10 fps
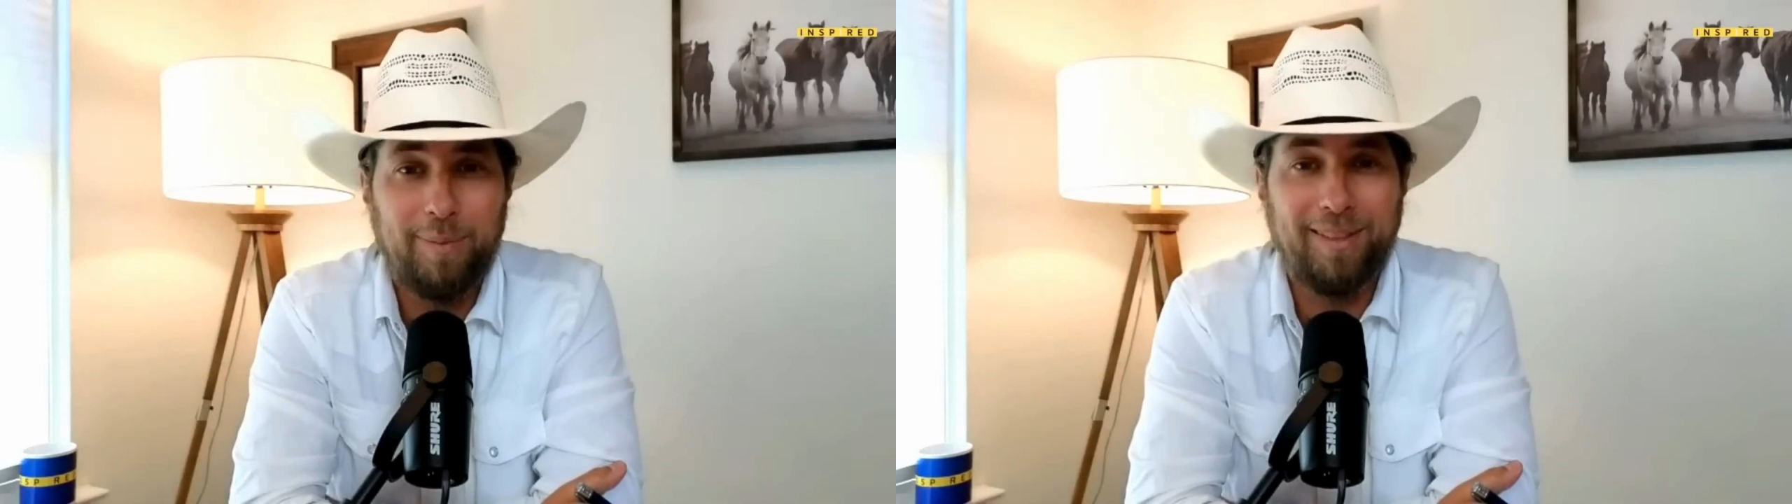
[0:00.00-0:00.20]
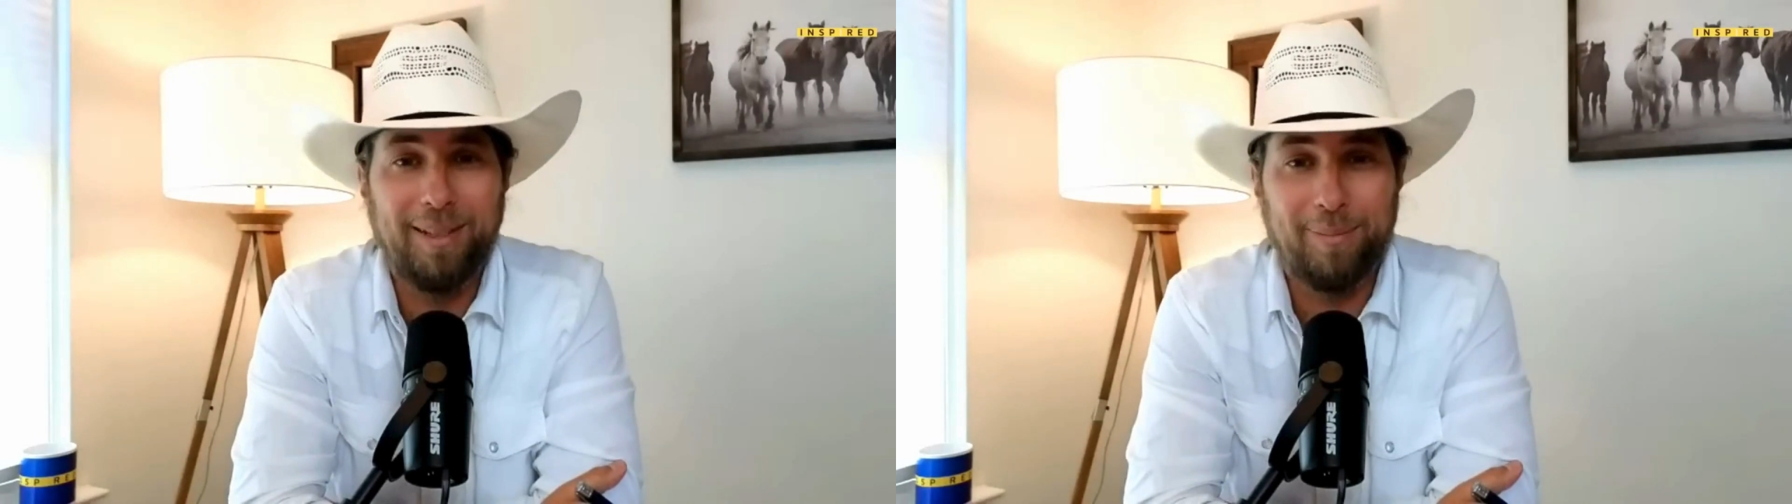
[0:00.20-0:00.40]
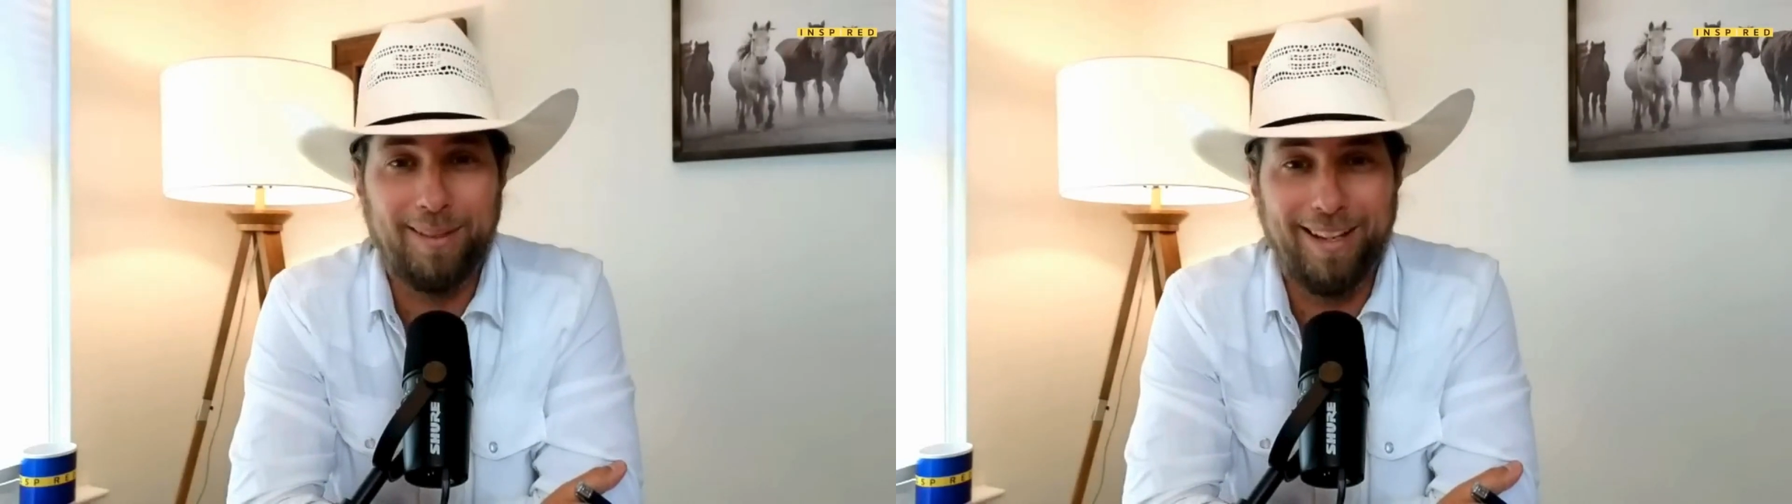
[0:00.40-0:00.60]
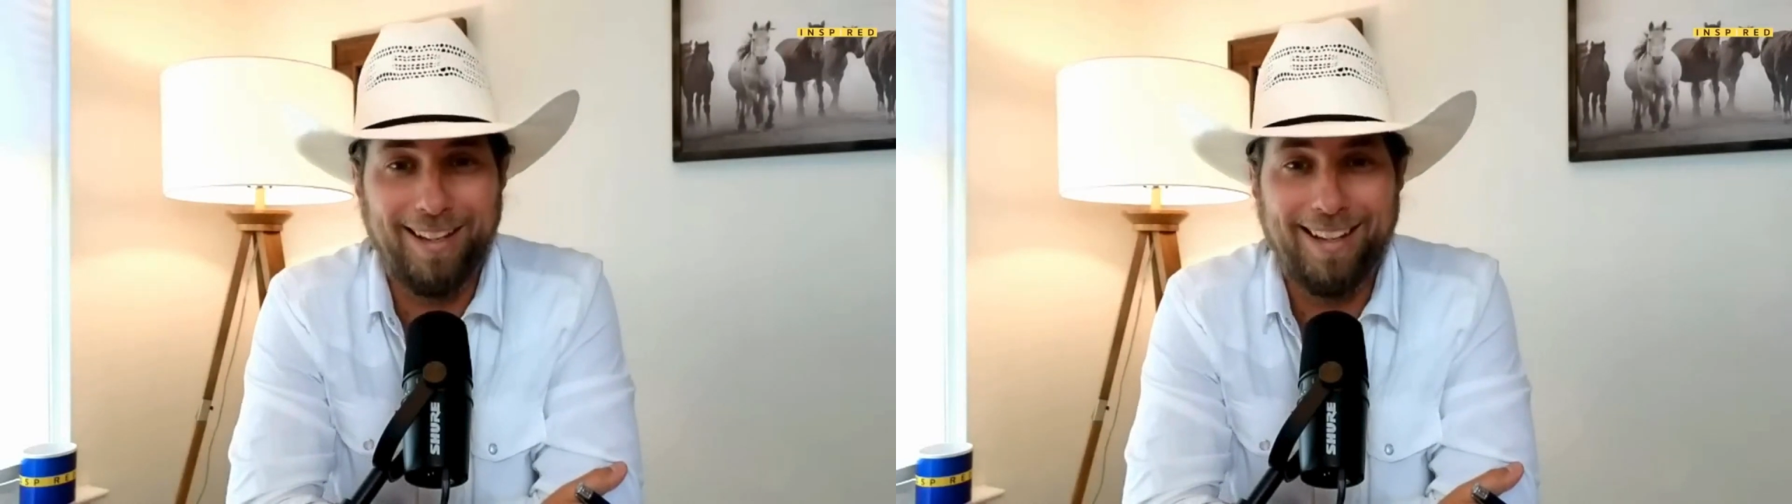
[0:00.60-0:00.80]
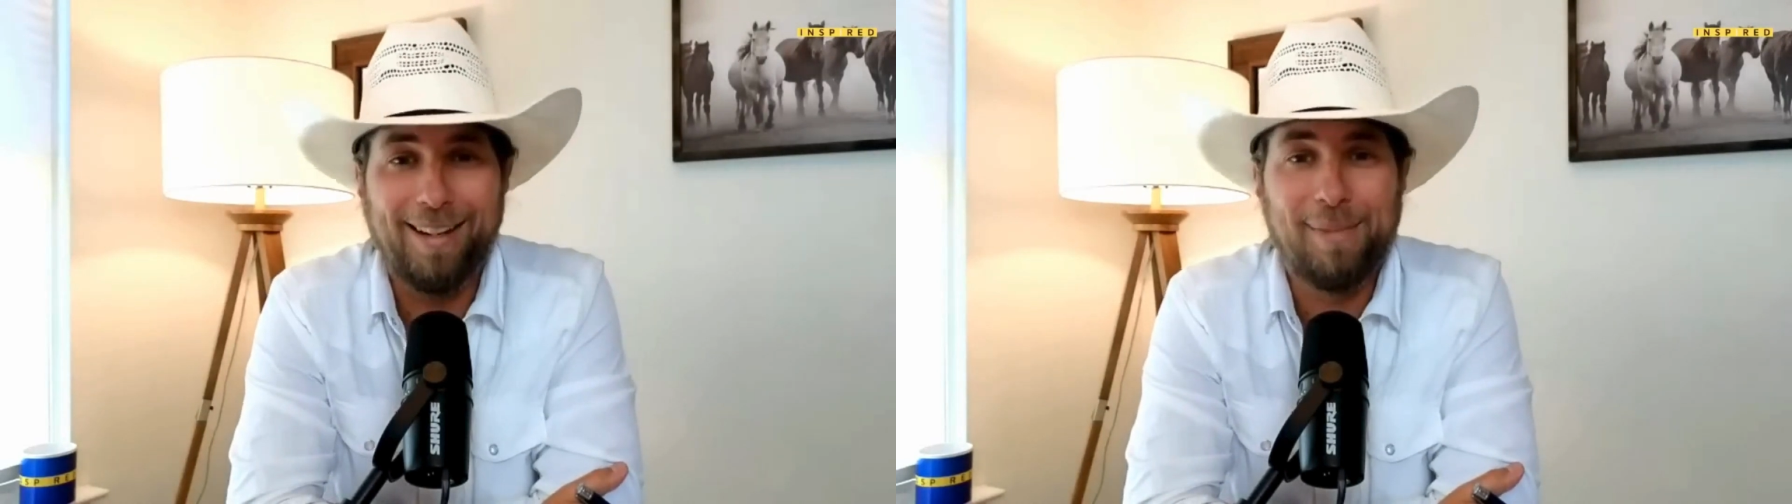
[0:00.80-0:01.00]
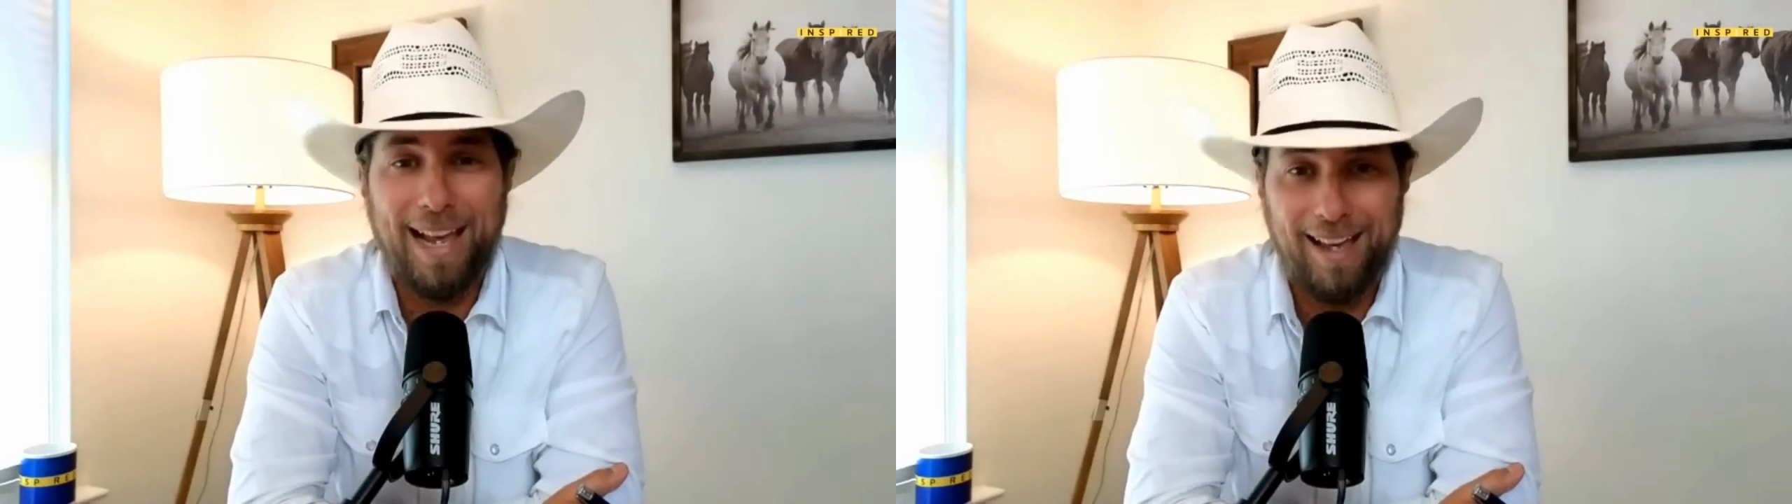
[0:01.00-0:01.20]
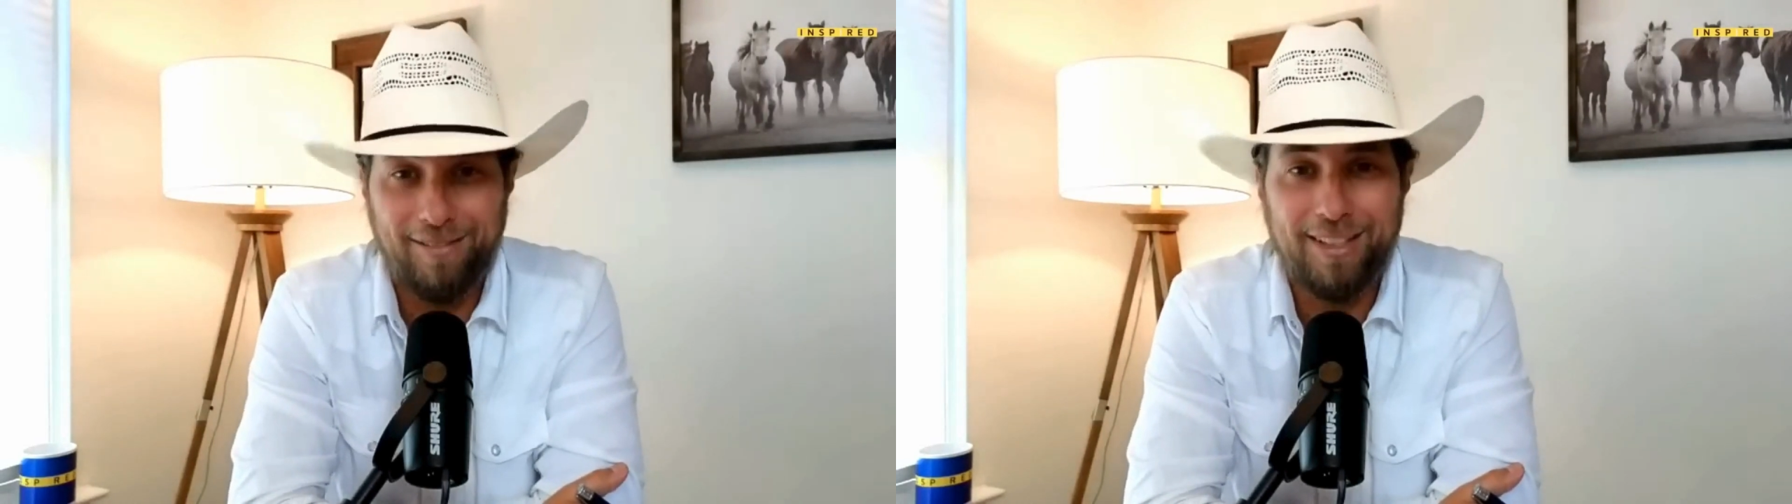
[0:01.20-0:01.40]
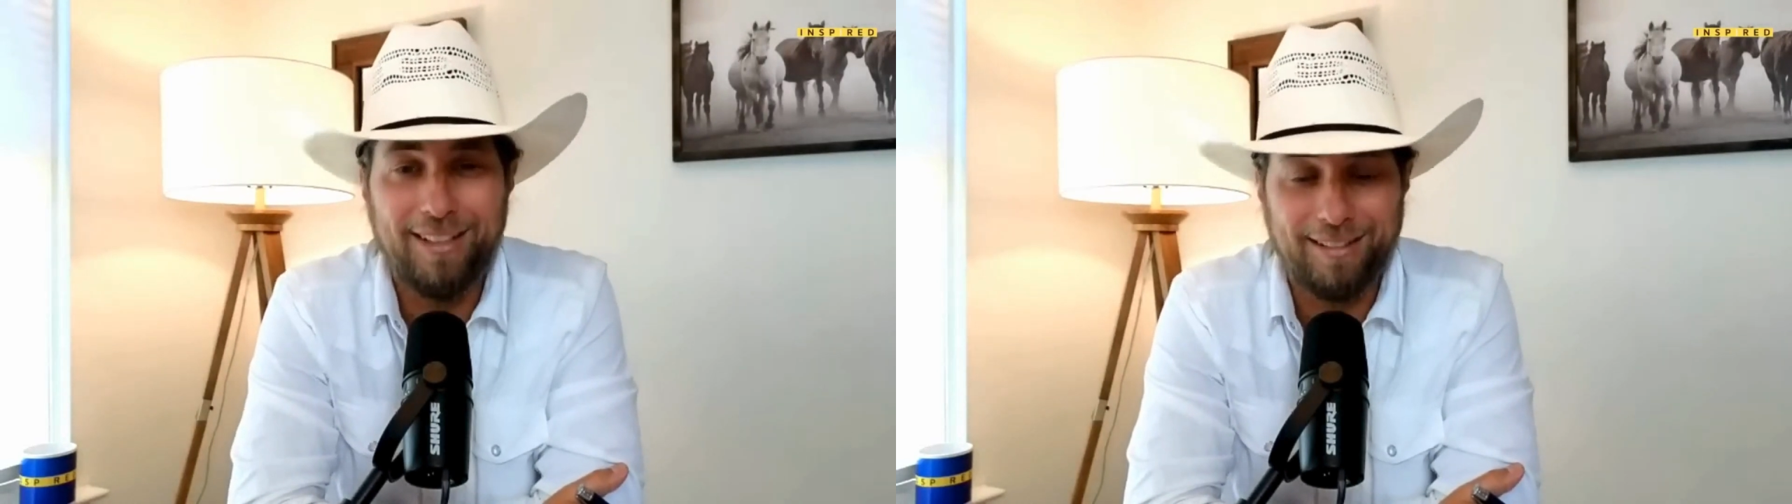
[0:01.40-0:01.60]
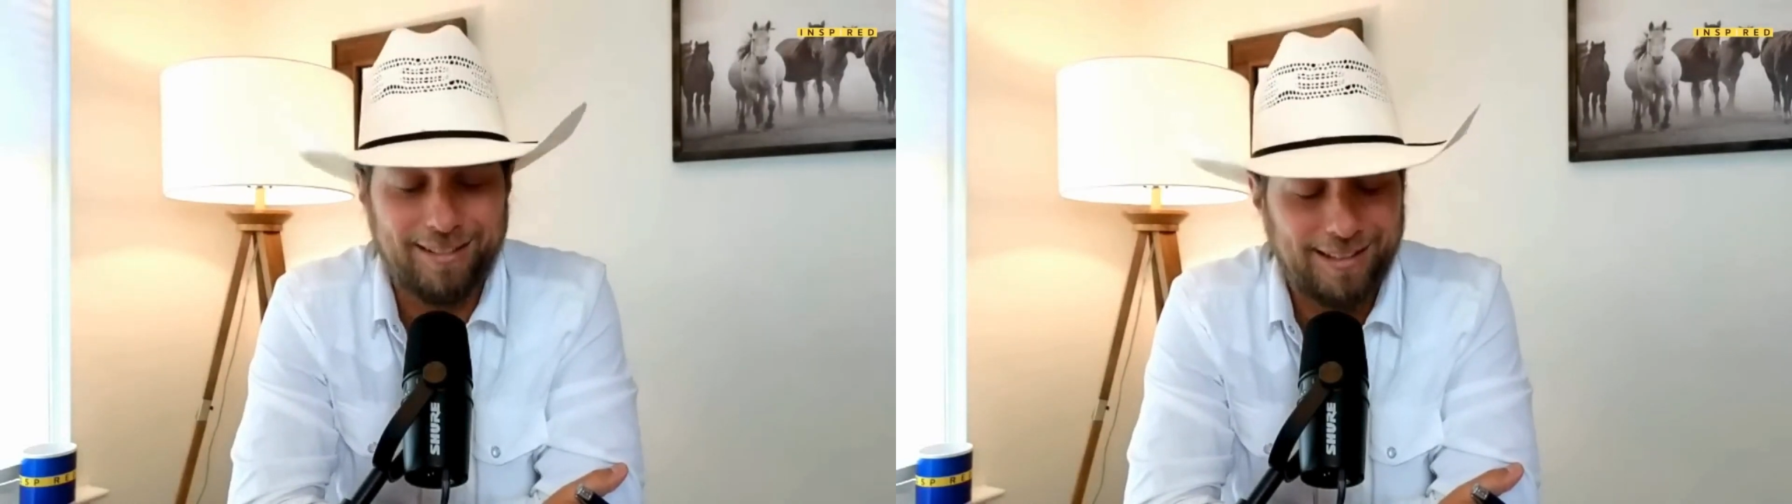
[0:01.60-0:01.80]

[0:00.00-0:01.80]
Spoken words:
sleep again, and I'm having it.